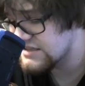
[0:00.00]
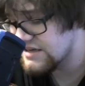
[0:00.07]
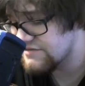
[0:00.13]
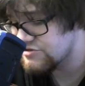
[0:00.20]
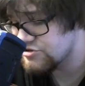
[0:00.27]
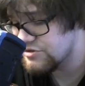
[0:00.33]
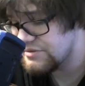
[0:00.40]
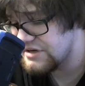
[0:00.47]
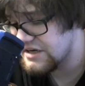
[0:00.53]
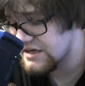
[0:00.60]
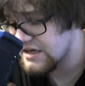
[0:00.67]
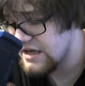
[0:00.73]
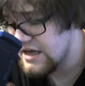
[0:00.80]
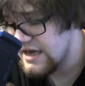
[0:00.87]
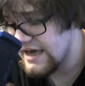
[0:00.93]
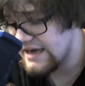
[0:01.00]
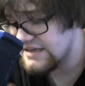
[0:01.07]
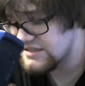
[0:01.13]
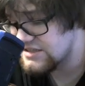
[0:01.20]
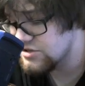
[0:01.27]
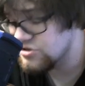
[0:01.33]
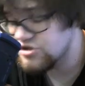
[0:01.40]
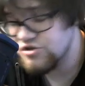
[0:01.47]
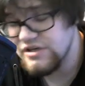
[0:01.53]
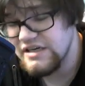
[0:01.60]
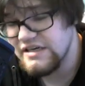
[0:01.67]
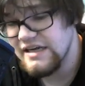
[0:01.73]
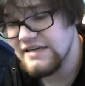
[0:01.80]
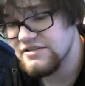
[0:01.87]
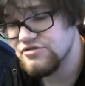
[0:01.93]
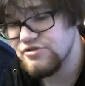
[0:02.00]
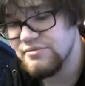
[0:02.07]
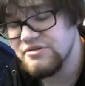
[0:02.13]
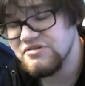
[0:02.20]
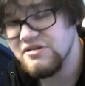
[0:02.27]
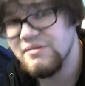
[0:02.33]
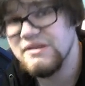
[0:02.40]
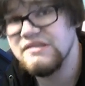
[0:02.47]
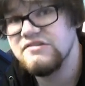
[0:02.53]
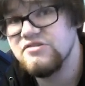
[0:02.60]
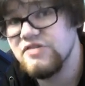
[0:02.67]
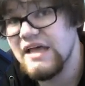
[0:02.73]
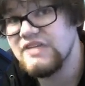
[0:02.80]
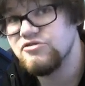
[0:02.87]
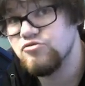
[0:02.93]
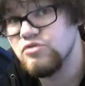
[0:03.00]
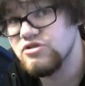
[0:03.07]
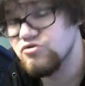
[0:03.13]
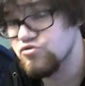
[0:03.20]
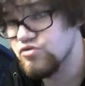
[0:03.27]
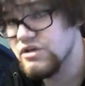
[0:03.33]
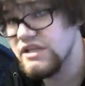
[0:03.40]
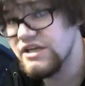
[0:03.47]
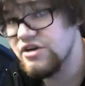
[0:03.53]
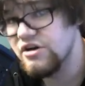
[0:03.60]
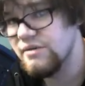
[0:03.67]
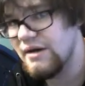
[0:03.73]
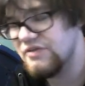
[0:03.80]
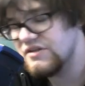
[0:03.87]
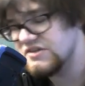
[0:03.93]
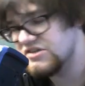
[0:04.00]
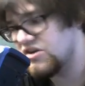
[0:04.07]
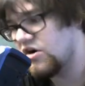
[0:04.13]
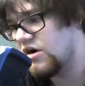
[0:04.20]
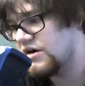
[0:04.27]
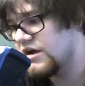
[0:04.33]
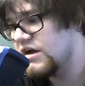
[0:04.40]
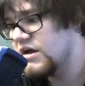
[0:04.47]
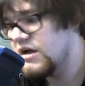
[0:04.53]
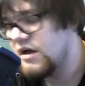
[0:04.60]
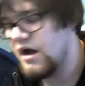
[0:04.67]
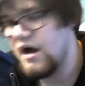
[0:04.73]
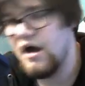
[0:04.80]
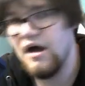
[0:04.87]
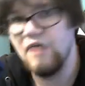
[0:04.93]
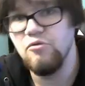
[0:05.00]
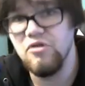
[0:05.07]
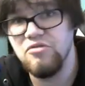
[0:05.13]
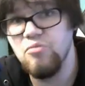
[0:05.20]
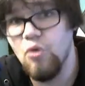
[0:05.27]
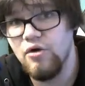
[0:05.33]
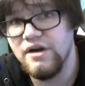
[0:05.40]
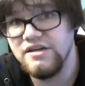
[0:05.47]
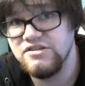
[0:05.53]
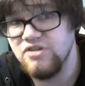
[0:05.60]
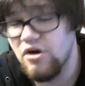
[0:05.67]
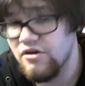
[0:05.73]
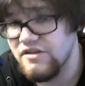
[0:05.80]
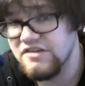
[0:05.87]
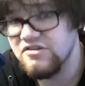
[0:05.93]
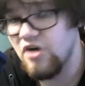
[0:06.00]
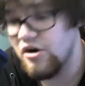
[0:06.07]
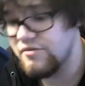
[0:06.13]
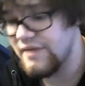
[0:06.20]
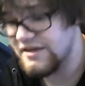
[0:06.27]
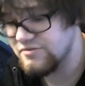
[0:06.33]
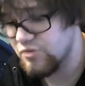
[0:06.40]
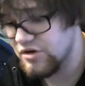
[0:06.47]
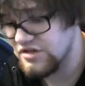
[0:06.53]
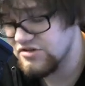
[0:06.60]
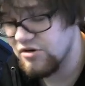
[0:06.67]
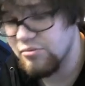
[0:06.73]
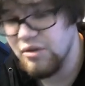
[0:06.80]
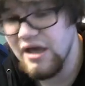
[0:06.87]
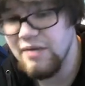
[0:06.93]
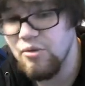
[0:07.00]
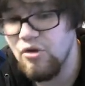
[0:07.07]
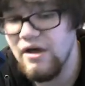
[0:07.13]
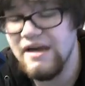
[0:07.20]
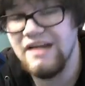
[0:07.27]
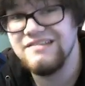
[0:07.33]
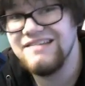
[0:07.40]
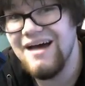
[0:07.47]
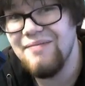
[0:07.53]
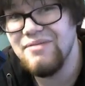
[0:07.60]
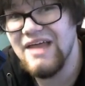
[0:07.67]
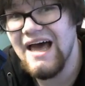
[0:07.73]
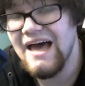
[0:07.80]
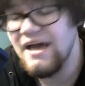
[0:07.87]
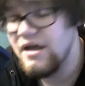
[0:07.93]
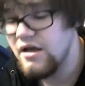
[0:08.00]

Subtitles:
of tributing. It is still treated as a tribute summon. So that's what's really good about this card with Morningstar. This card makes Morningstar playable. And on top of that,